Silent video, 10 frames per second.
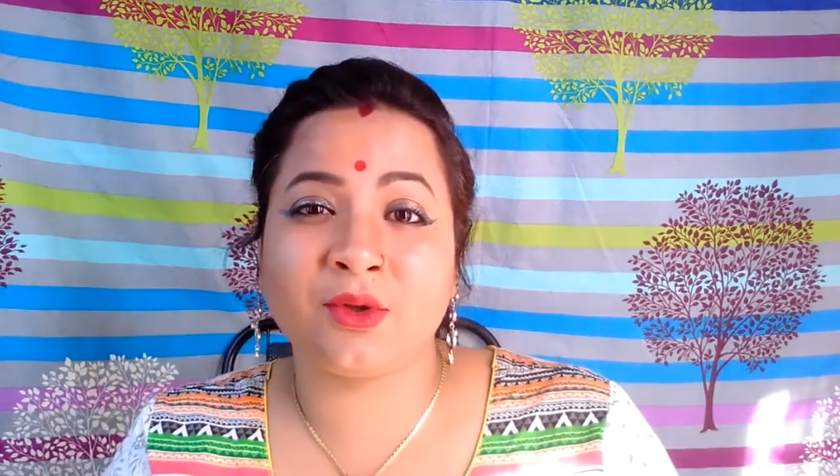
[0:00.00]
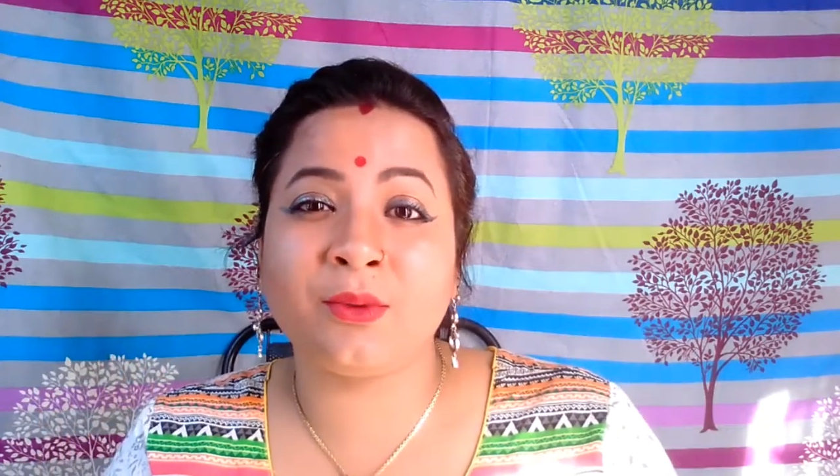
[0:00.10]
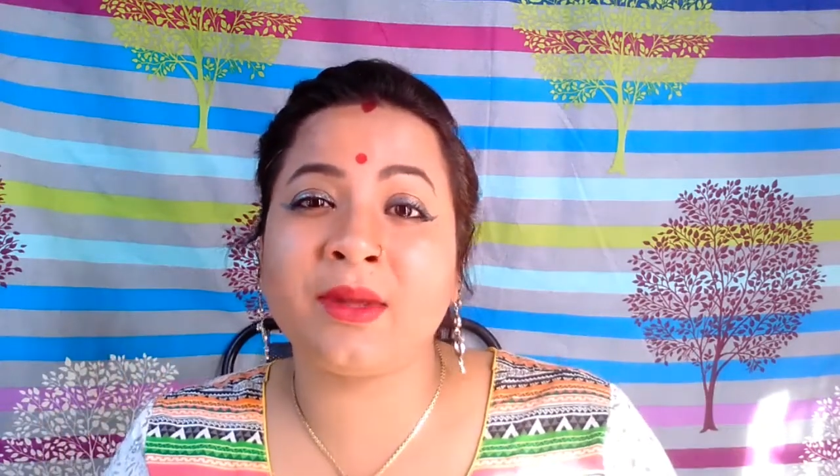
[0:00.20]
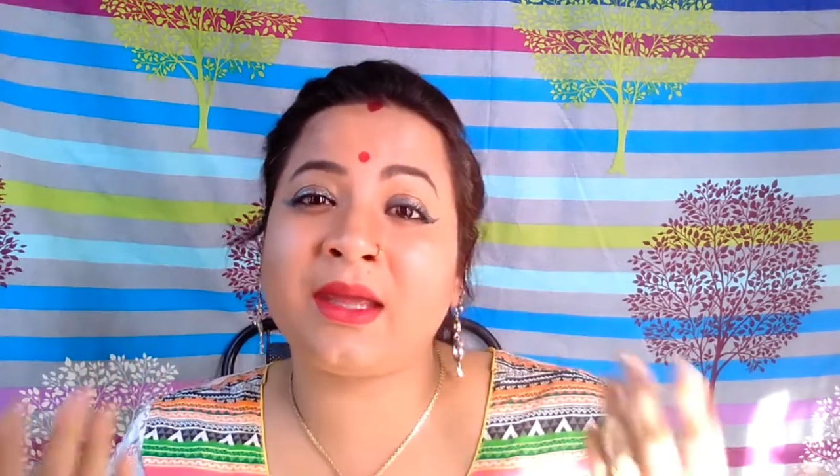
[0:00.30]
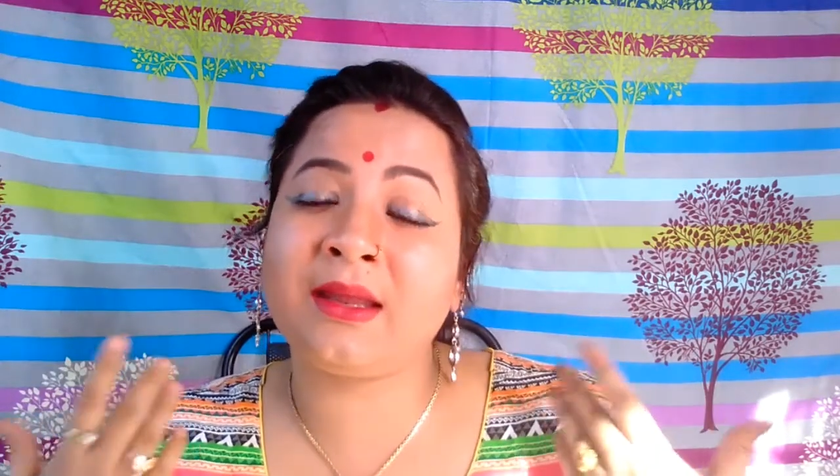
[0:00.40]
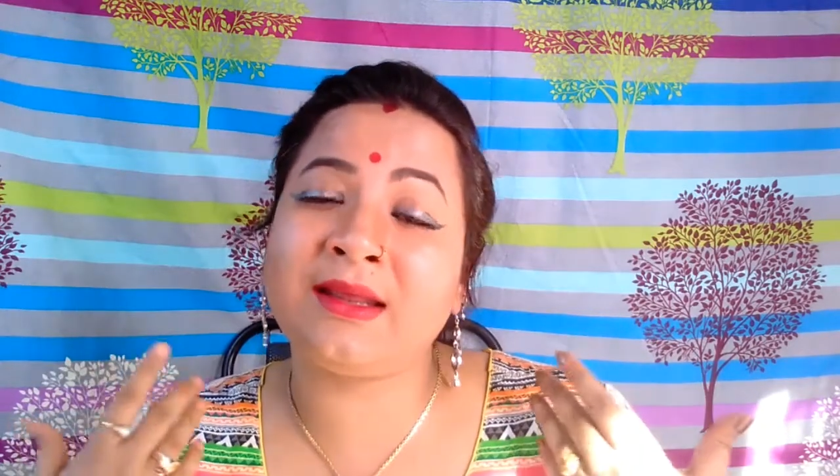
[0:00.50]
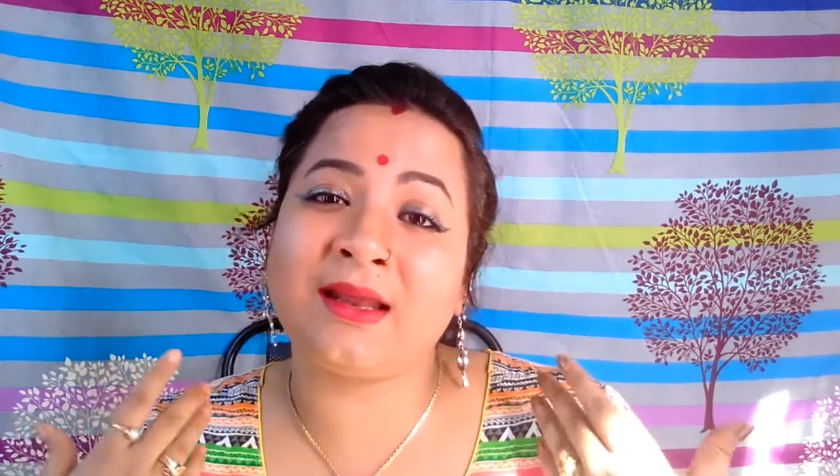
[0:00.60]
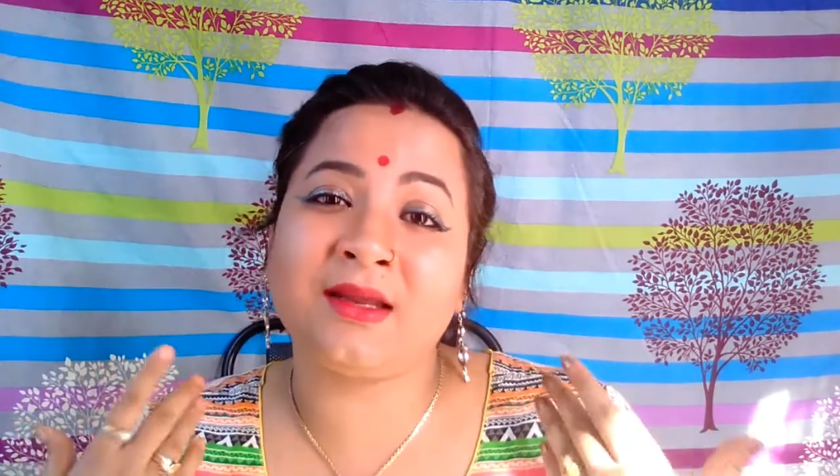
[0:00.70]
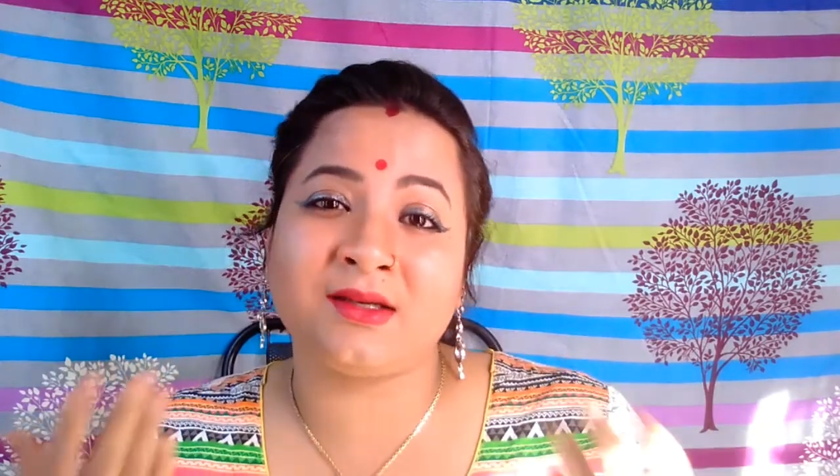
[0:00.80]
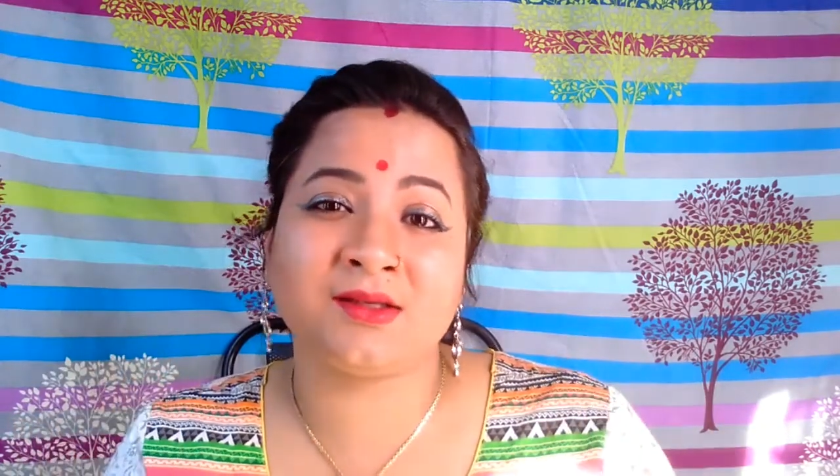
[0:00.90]
me
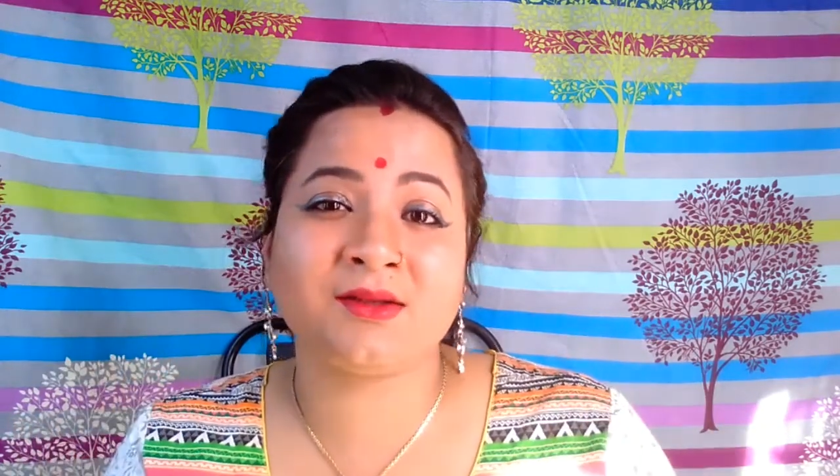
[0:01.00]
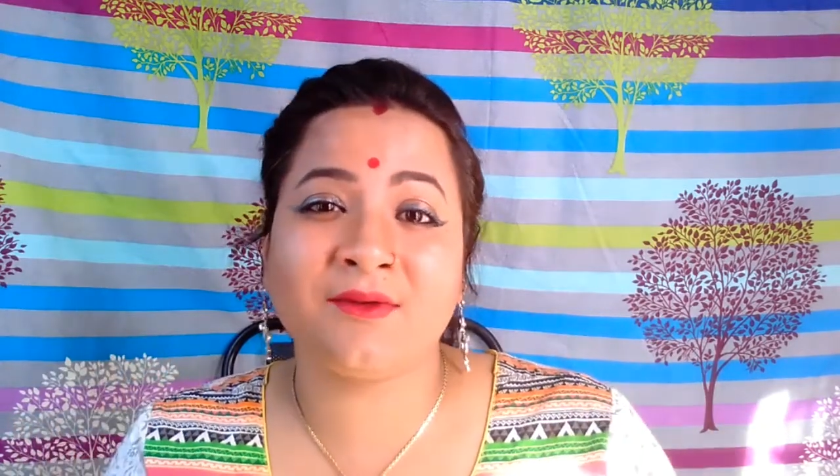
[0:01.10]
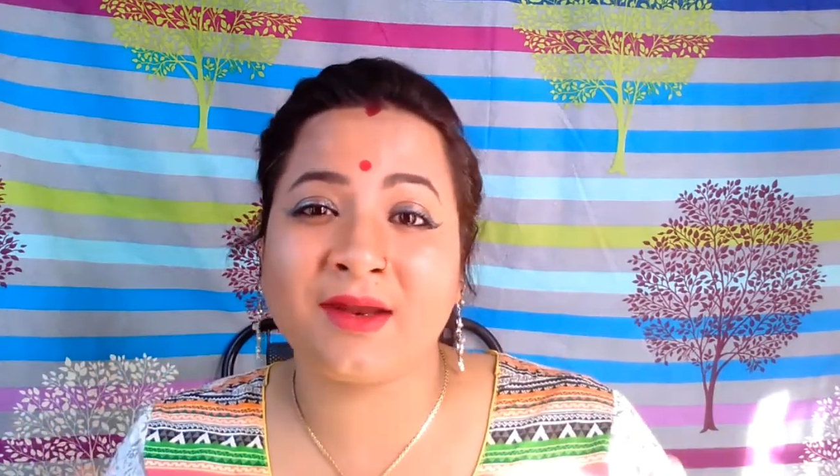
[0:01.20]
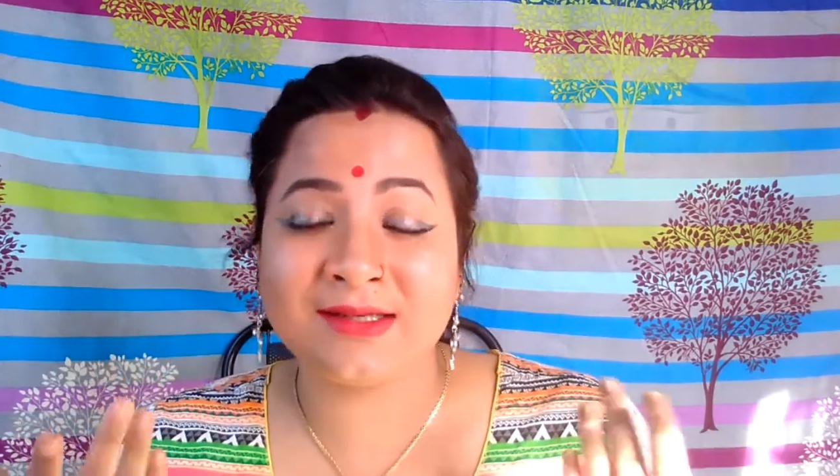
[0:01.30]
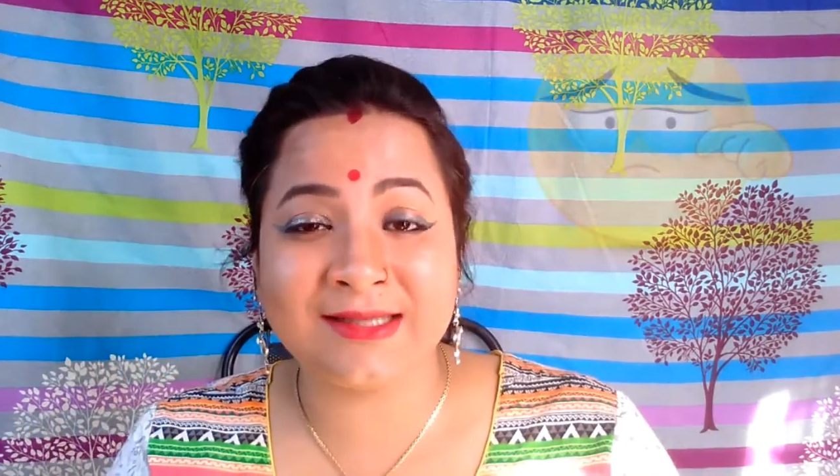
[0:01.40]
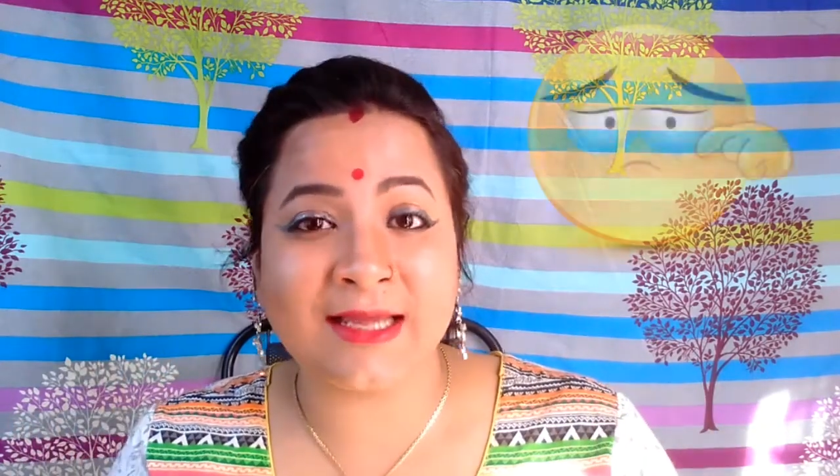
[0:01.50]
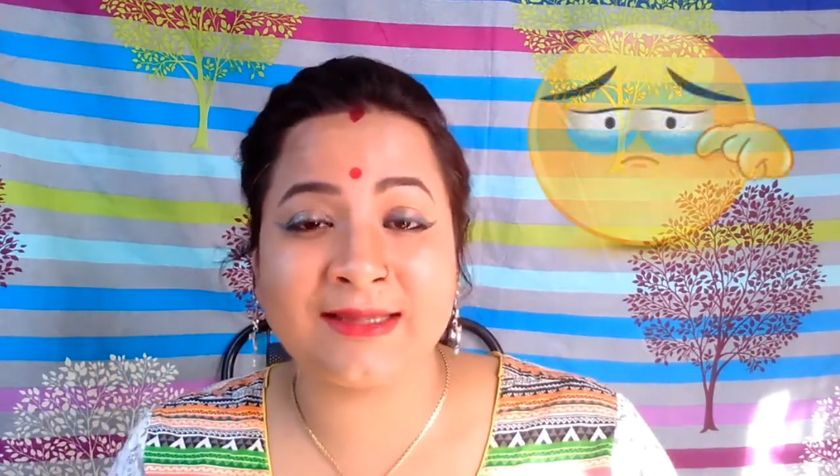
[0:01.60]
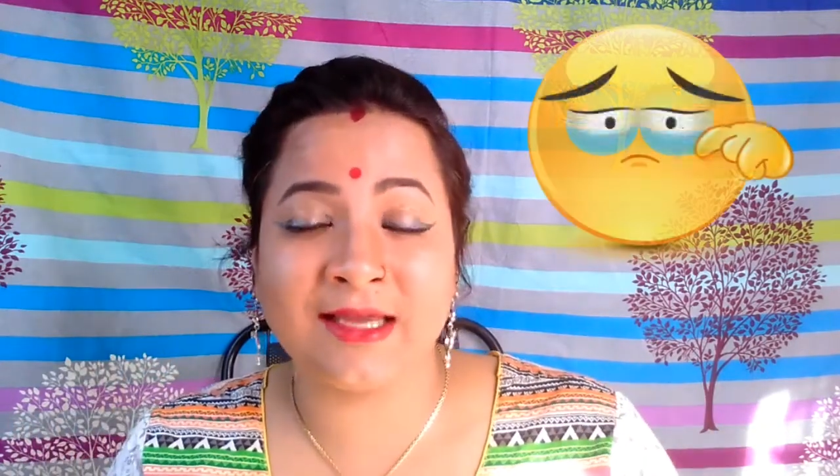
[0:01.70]
then it is a very sad